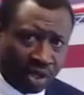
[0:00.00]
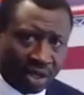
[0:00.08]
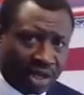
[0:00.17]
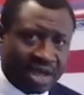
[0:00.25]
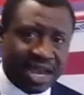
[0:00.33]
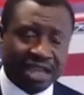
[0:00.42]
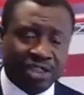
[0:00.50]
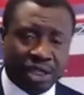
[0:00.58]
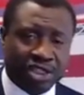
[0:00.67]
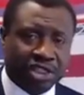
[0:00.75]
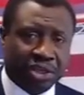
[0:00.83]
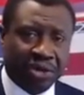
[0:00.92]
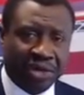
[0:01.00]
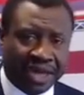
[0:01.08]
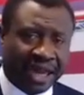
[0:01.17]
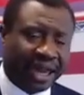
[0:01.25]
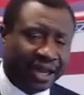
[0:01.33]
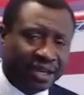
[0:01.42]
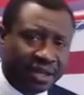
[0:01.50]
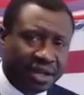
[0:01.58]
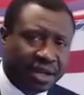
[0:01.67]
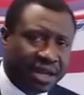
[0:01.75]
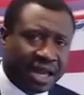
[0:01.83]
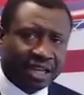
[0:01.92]
He has just done that.
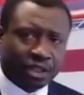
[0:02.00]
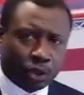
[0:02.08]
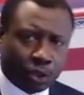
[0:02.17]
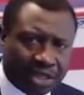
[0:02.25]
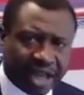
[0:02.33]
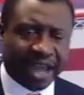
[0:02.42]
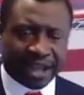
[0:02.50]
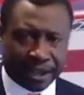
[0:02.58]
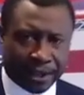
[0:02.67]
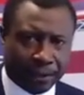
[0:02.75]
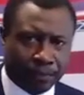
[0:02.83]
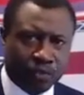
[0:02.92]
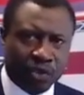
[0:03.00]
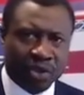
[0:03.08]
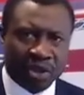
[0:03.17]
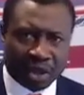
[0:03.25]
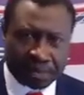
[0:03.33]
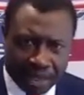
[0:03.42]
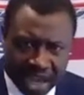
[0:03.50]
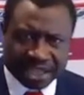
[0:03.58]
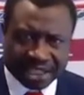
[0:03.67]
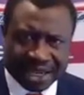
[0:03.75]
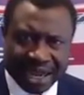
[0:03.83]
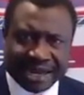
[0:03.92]
Now today, he
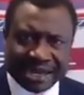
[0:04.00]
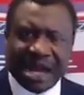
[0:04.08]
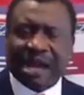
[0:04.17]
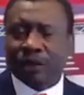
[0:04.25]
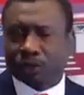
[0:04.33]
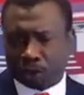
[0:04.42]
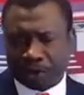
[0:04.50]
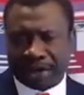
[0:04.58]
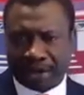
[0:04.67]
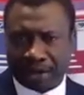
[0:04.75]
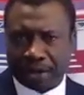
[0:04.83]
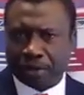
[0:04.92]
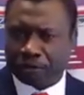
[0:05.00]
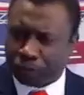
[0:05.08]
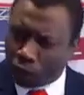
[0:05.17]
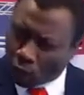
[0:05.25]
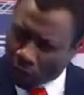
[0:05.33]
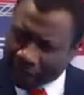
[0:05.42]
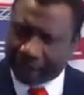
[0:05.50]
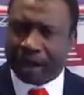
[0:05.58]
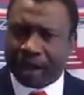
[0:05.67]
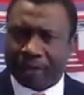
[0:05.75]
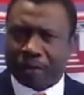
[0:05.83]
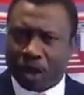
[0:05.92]
makes the announcement following
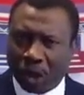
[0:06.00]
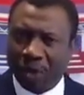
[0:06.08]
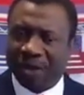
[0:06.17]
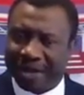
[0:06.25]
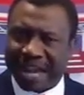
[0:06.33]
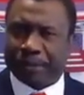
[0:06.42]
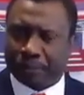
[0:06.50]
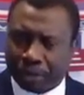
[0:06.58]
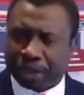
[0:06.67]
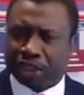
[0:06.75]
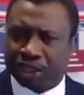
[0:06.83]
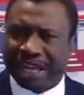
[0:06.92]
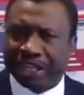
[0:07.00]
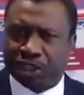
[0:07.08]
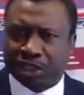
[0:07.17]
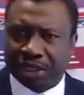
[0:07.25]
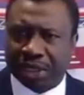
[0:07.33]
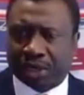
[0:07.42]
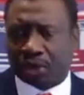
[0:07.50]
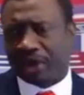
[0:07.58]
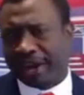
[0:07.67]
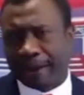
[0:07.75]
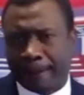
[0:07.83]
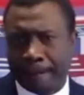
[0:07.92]
up on that presidential
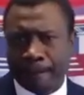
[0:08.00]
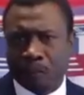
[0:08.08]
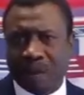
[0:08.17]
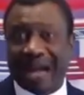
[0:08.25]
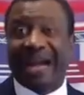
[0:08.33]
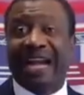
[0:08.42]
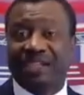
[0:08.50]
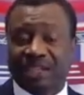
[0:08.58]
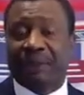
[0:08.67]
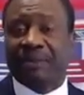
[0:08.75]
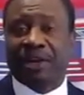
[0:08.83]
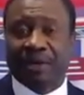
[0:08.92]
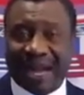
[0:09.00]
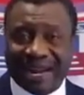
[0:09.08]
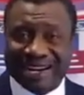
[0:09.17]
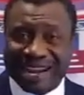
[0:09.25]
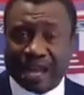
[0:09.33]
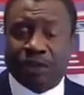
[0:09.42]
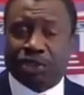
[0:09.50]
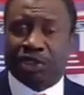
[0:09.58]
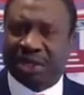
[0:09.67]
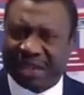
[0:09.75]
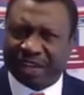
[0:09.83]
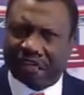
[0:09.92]
decree,
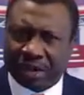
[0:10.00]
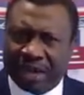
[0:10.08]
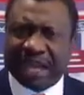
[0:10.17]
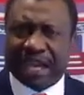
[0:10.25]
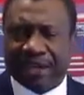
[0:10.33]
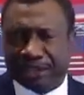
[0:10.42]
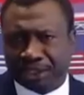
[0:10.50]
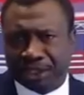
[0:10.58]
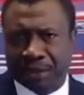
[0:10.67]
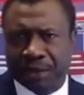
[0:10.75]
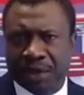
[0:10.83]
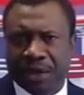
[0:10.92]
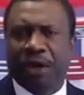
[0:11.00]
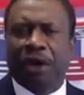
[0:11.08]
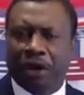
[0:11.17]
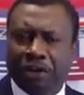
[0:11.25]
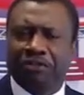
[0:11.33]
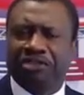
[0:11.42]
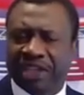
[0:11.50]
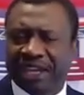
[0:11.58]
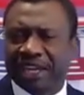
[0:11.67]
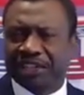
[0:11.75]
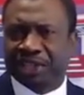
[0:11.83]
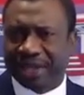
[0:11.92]
announcing the release of
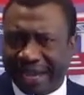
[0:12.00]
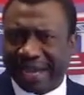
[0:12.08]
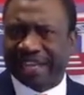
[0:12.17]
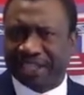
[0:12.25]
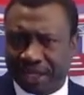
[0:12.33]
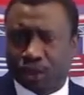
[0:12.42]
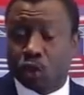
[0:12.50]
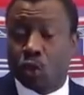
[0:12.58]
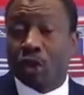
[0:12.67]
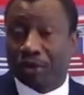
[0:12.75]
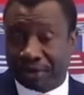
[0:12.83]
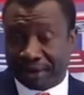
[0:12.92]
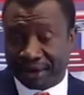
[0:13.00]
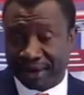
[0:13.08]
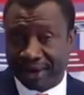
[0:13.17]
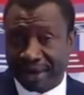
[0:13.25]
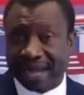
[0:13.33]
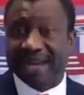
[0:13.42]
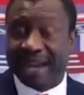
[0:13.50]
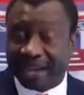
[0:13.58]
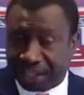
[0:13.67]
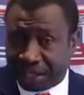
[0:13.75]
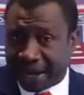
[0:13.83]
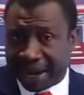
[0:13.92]
these
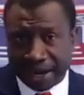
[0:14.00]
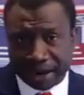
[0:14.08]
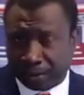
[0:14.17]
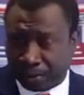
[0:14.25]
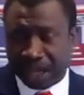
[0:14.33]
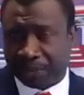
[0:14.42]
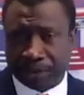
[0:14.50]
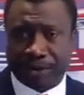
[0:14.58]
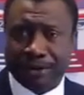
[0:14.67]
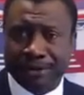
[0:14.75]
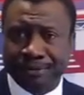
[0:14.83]
289 people.